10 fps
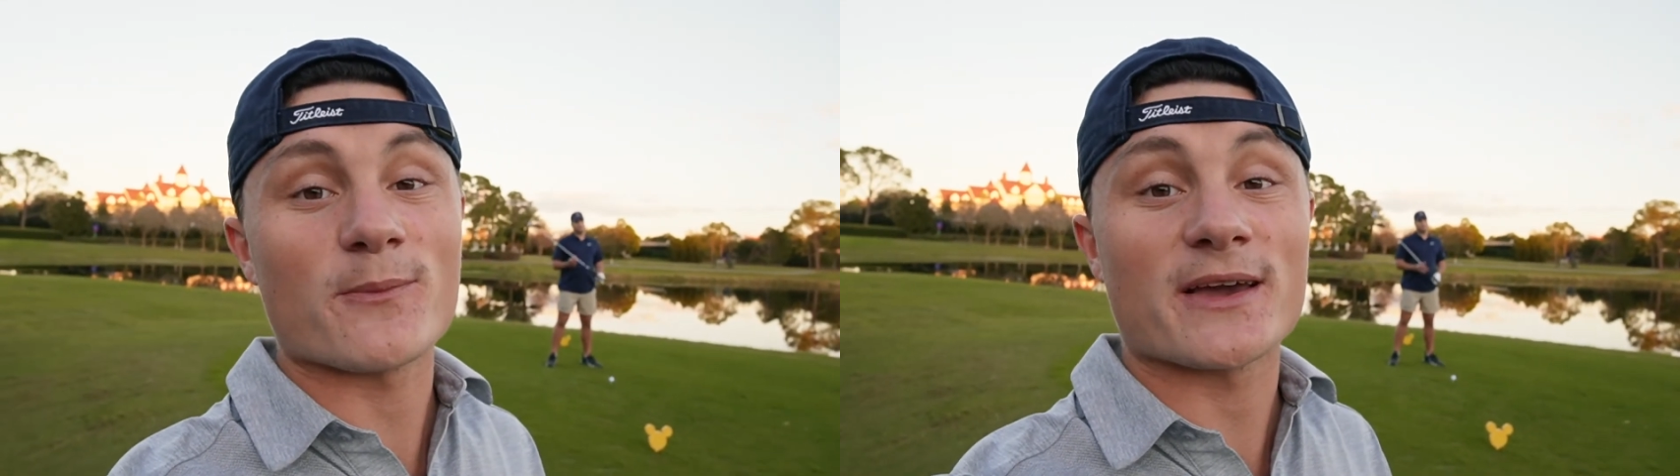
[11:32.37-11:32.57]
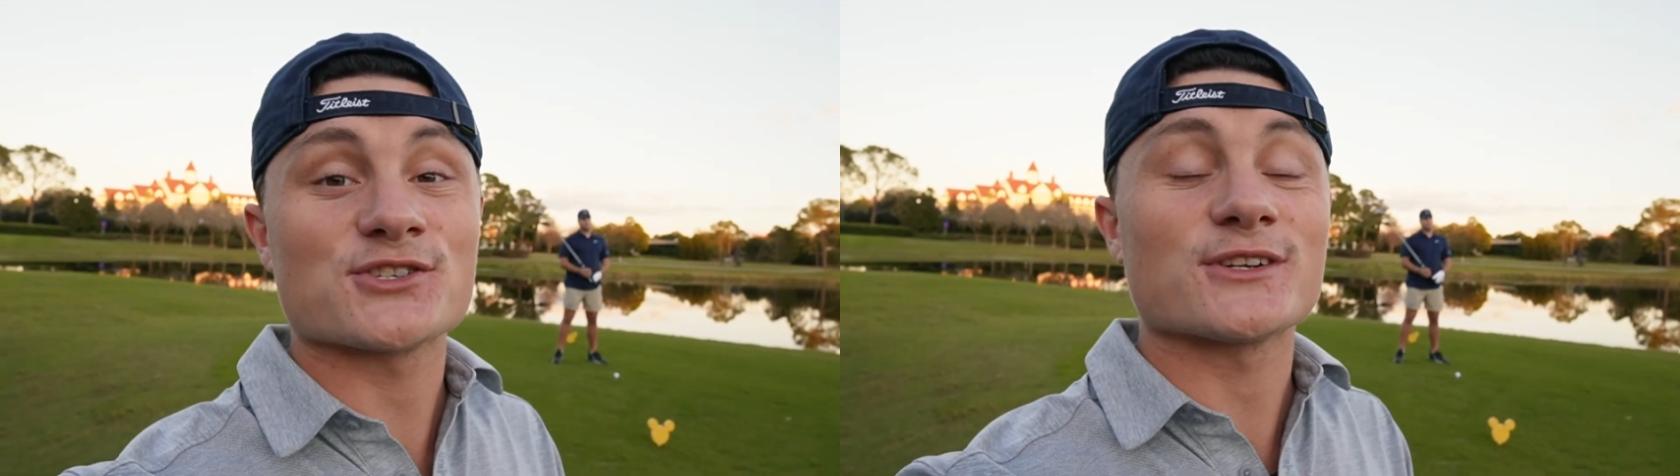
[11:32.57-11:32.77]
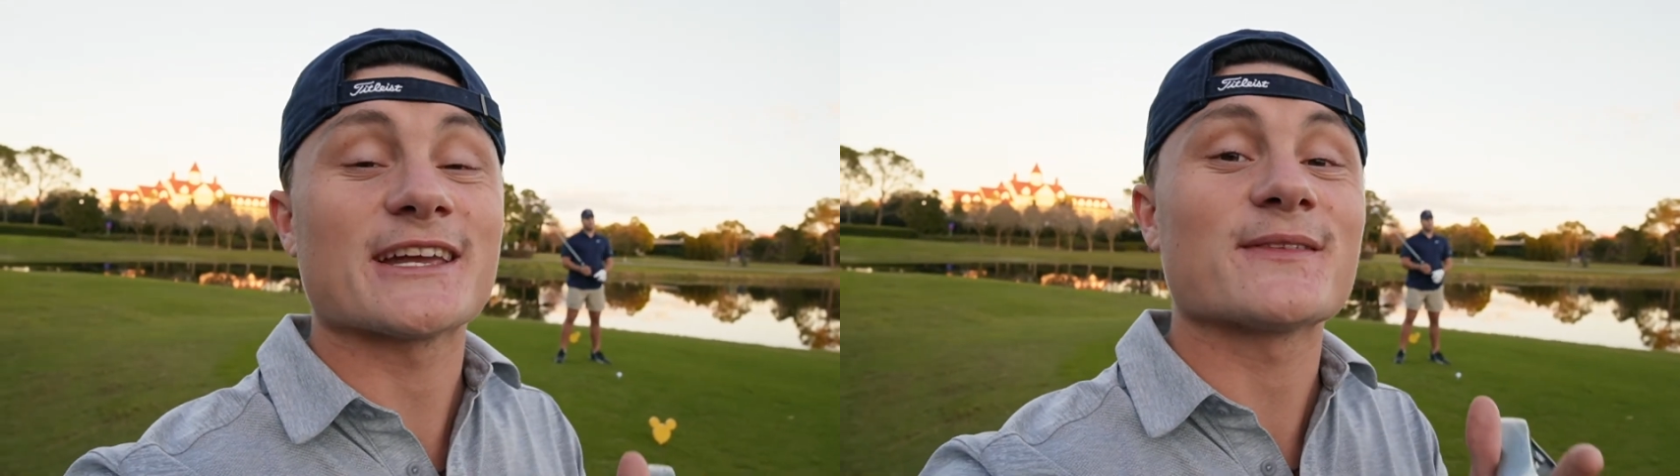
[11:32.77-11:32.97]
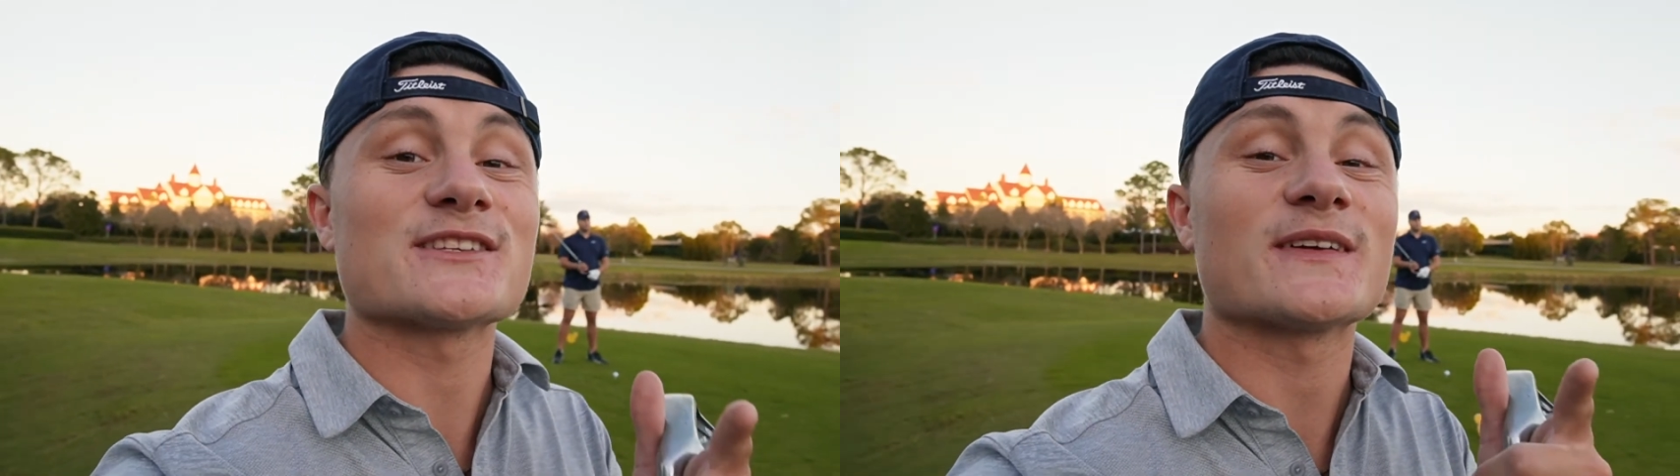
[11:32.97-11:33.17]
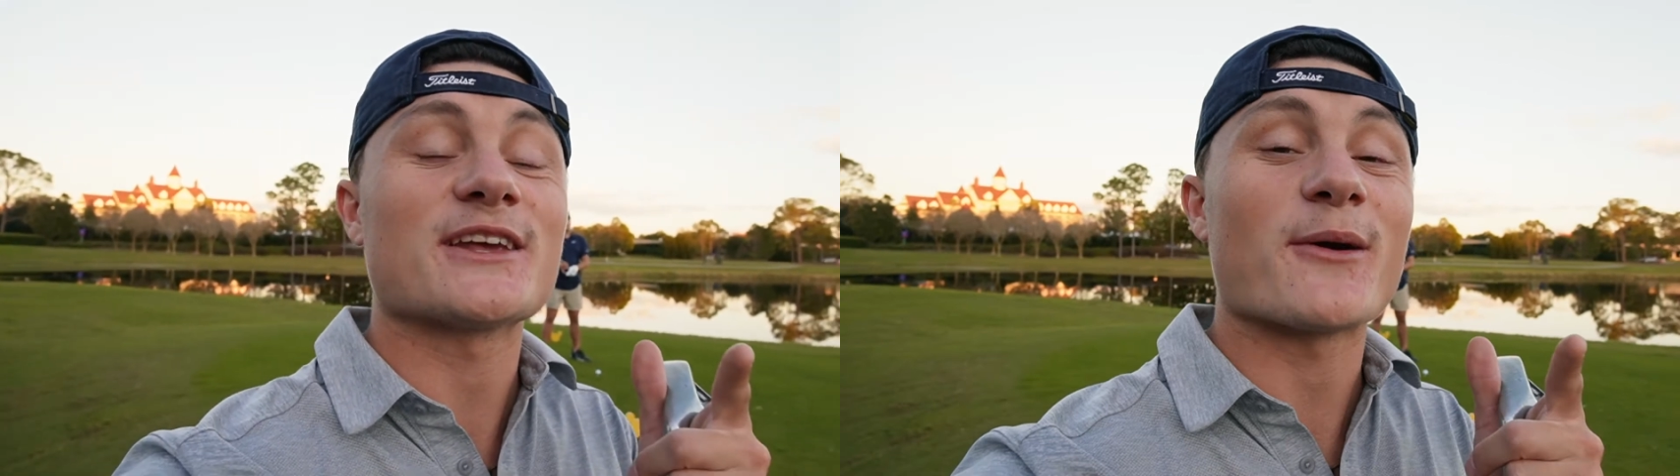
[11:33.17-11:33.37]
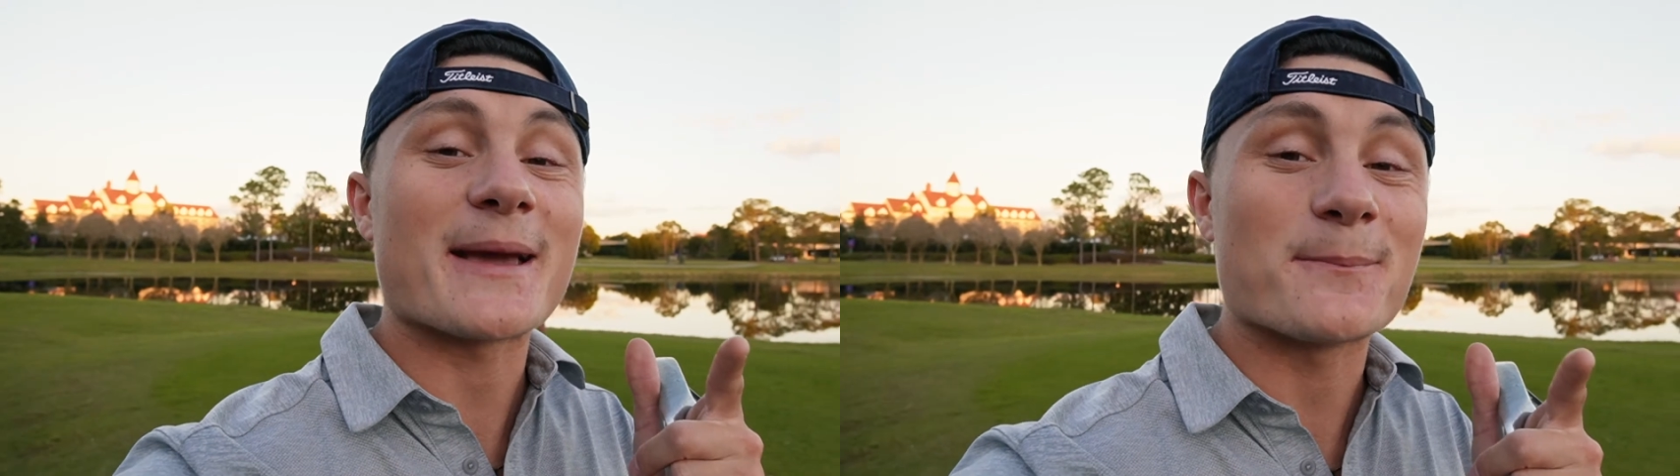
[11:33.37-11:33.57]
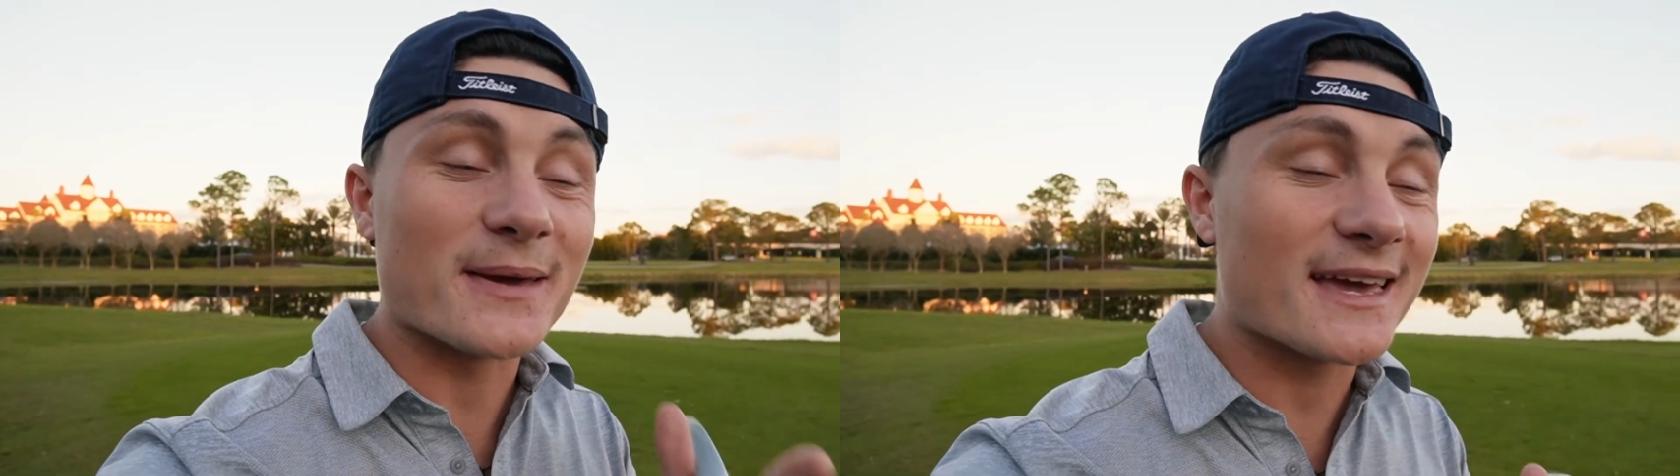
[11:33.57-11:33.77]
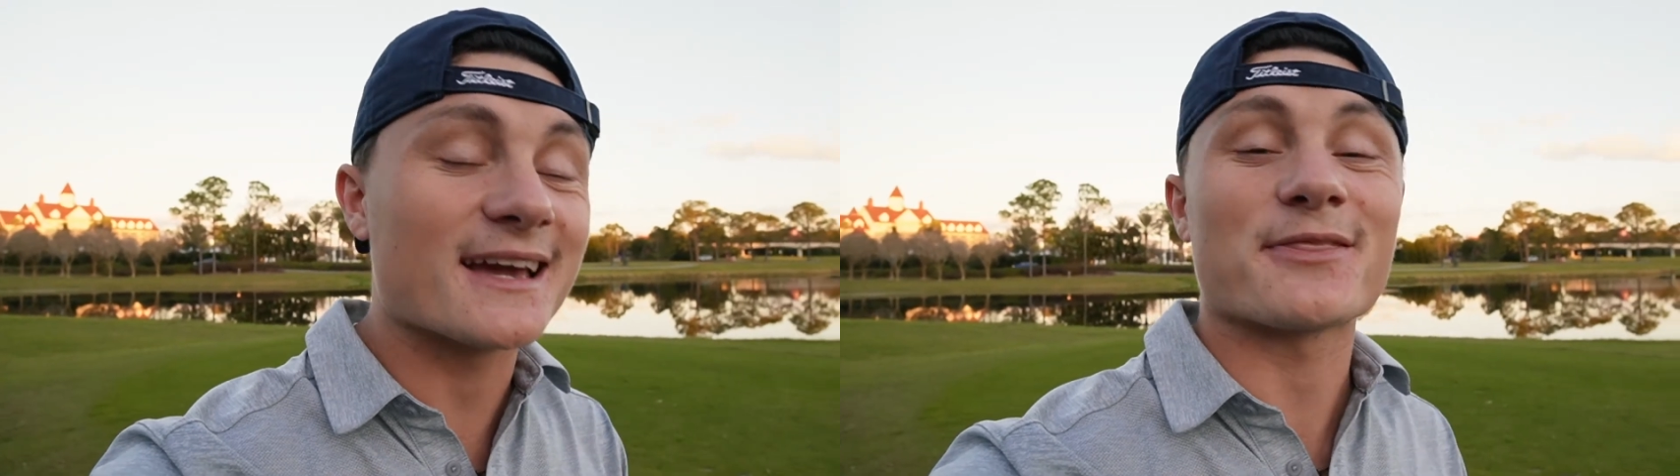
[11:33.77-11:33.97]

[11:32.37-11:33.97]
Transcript: make sure to give this video a big